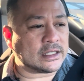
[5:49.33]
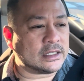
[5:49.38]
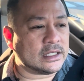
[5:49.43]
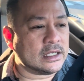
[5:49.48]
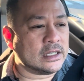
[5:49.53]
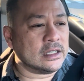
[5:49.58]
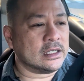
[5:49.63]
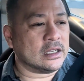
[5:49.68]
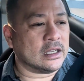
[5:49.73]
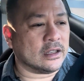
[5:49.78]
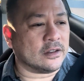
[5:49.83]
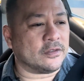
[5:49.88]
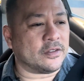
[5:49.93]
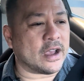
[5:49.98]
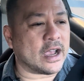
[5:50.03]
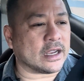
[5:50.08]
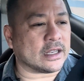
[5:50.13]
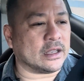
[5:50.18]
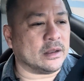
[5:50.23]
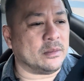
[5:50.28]
In
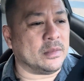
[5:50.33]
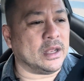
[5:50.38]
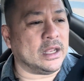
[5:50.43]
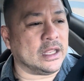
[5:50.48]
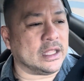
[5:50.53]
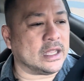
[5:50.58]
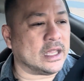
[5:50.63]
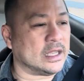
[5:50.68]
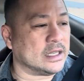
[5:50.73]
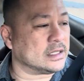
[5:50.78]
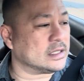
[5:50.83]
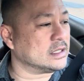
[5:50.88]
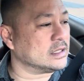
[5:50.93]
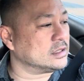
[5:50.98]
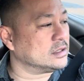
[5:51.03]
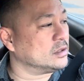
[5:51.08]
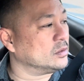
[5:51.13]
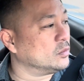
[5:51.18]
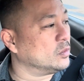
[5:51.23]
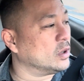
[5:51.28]
fact, in many
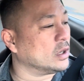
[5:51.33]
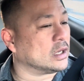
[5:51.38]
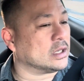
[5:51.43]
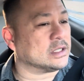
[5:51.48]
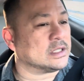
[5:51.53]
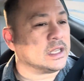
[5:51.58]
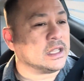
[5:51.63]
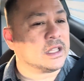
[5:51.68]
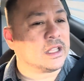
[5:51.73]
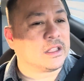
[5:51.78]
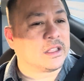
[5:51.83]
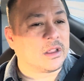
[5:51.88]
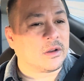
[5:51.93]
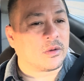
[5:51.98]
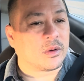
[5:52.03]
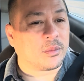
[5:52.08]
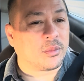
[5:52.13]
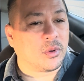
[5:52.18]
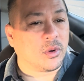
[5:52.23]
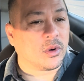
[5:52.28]
cases, one could say that they
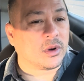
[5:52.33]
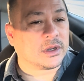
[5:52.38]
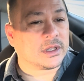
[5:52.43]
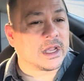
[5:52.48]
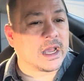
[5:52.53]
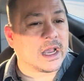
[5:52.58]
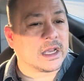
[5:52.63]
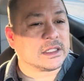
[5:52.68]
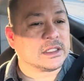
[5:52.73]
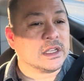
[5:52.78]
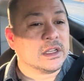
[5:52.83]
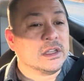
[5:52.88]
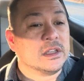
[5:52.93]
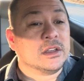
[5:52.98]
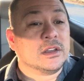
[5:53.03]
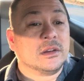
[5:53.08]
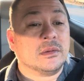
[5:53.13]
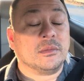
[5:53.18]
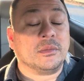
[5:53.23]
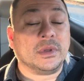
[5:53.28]
were poor attacks,
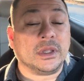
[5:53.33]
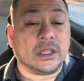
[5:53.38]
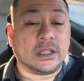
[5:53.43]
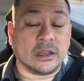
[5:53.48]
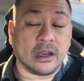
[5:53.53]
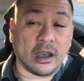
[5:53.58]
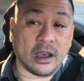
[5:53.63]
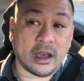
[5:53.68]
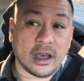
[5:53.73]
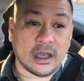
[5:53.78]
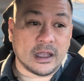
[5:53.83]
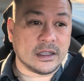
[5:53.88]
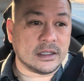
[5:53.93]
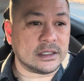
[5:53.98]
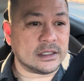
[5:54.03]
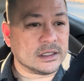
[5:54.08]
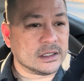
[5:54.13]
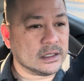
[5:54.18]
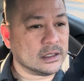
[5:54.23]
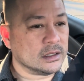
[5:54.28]

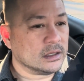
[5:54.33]
because